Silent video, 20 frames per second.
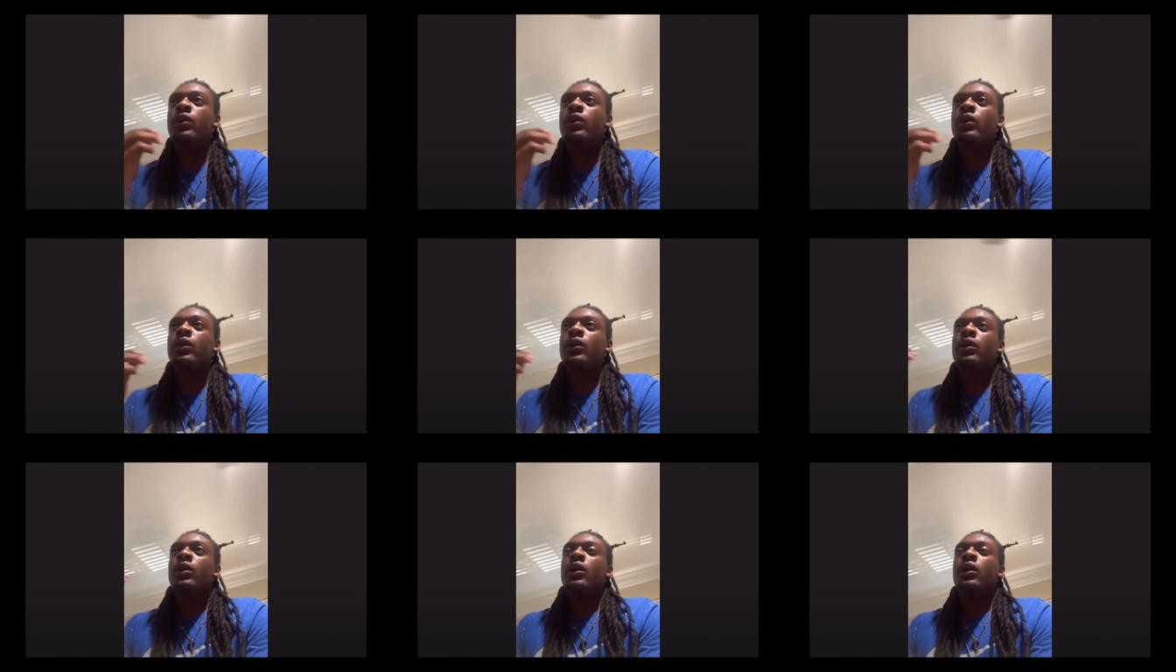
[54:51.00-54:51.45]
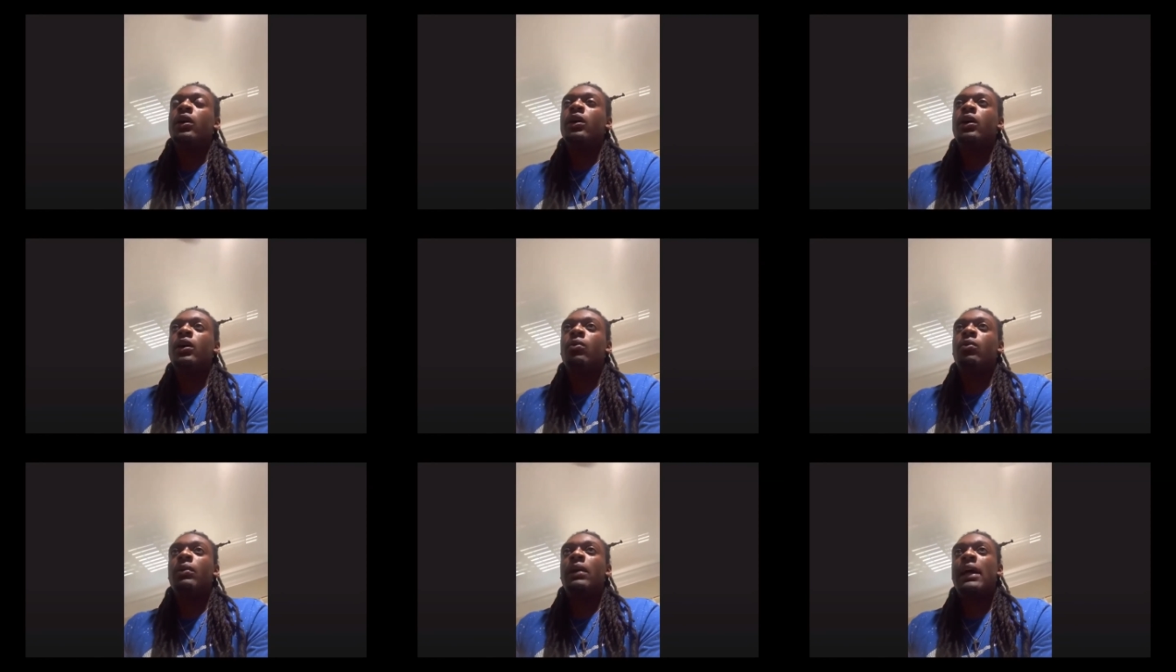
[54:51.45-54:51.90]

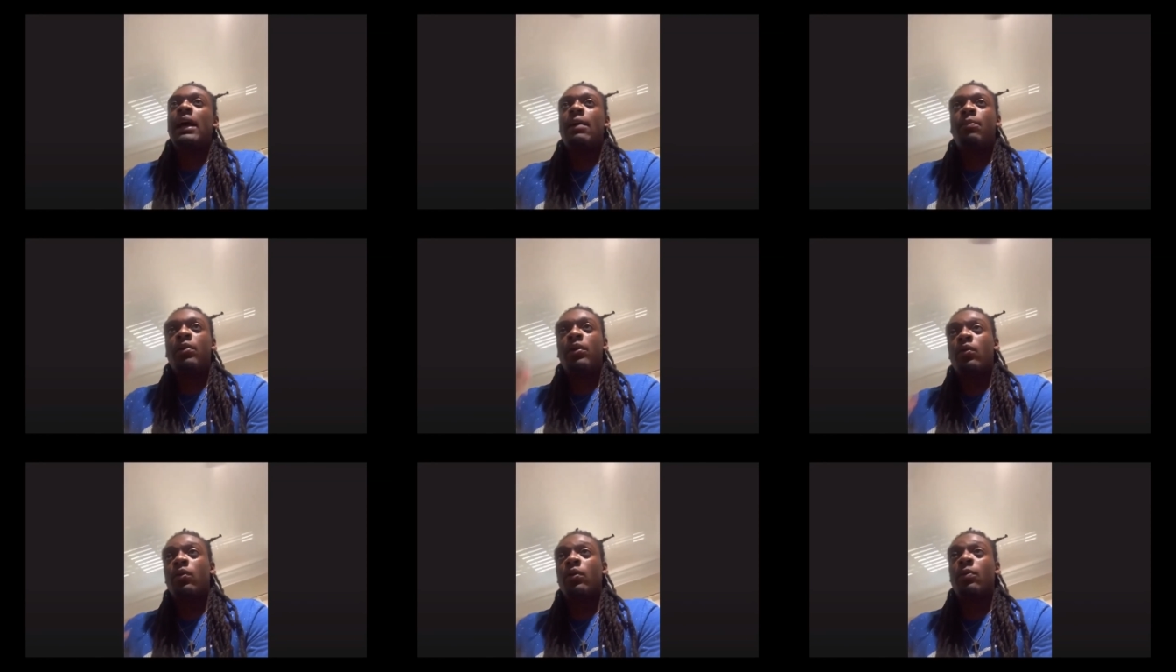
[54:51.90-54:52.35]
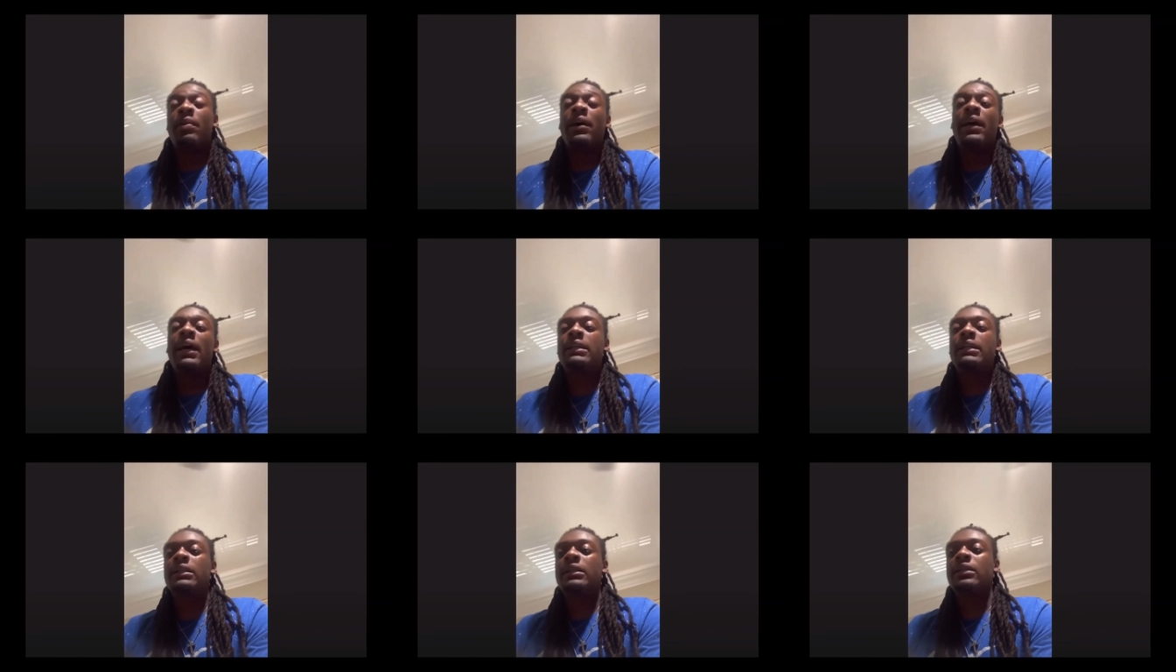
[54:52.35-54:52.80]
the
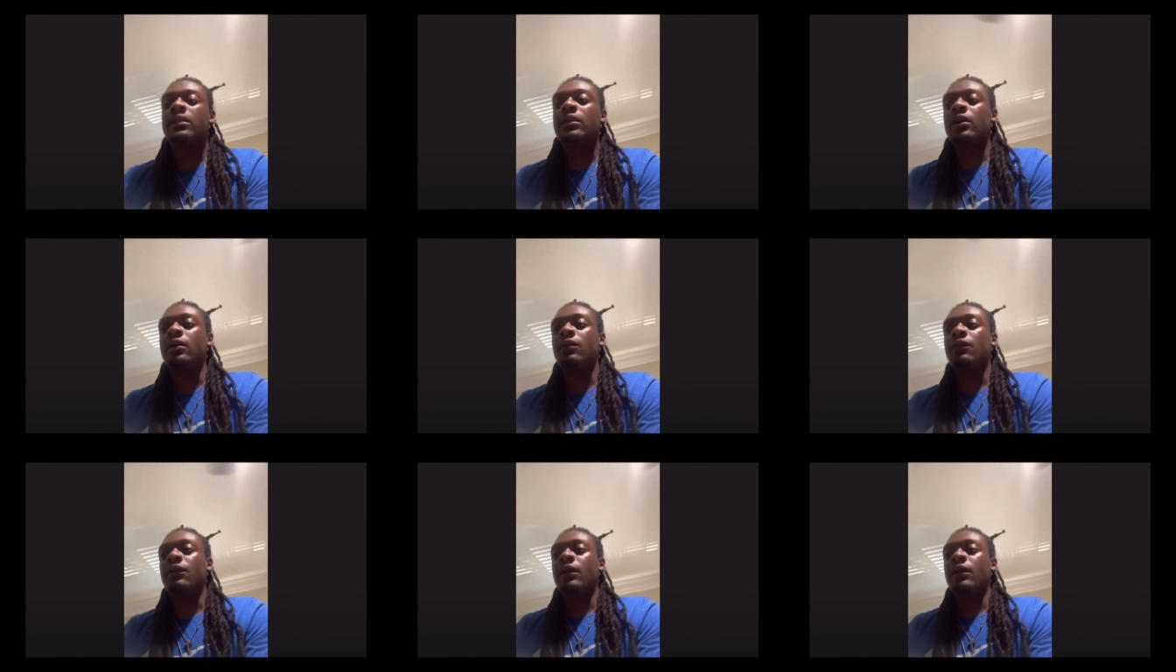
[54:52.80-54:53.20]
pads and stuff.